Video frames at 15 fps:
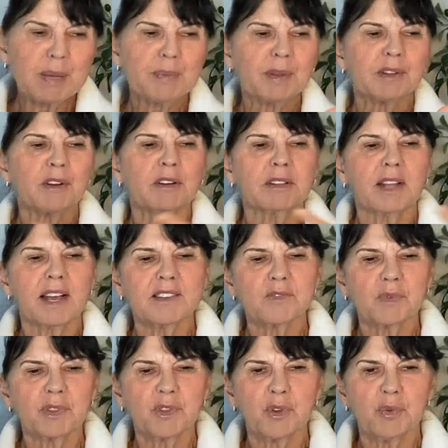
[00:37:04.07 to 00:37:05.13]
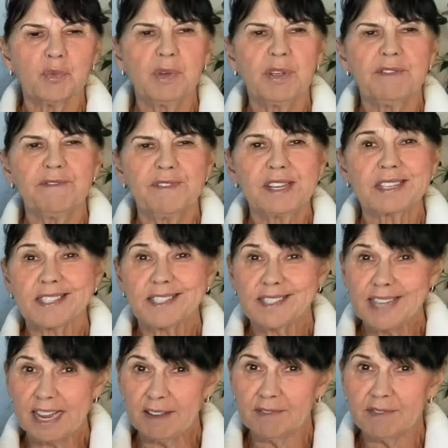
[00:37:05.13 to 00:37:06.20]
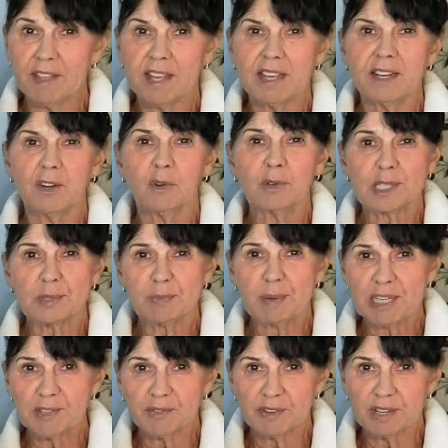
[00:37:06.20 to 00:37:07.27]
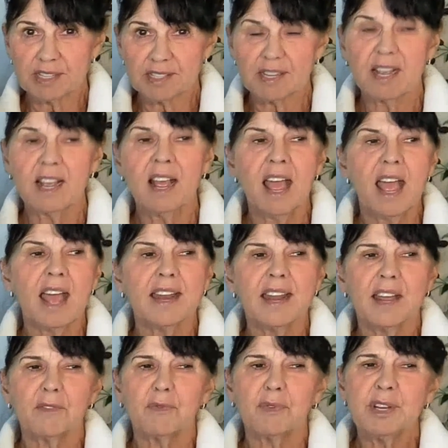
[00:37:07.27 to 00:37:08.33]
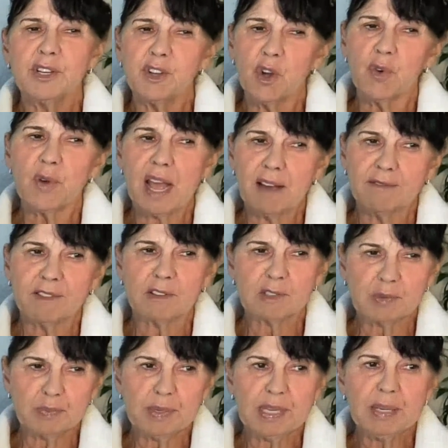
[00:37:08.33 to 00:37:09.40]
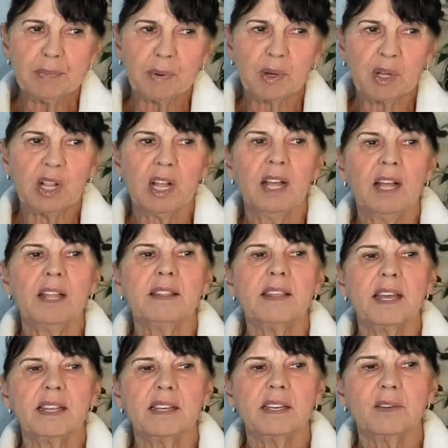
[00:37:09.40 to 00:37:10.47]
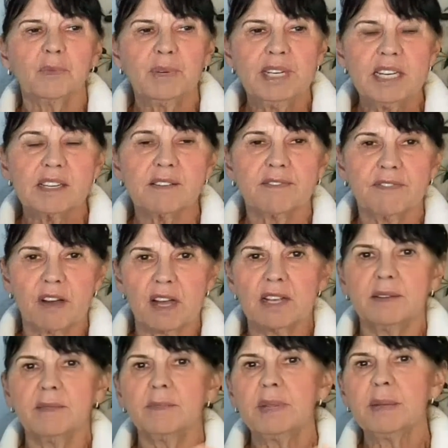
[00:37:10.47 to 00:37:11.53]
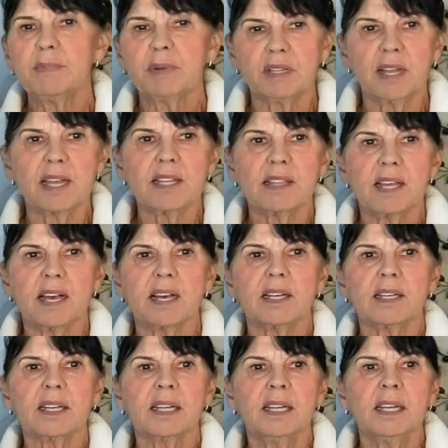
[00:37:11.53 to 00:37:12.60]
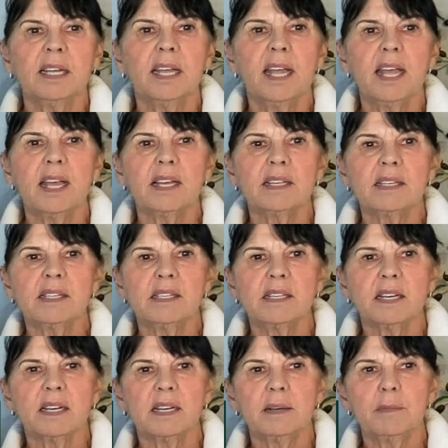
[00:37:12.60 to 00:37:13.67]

people in our lives with whom we feel safe. They can hold space for us. And if we don't have those people, then we need to find people like that. And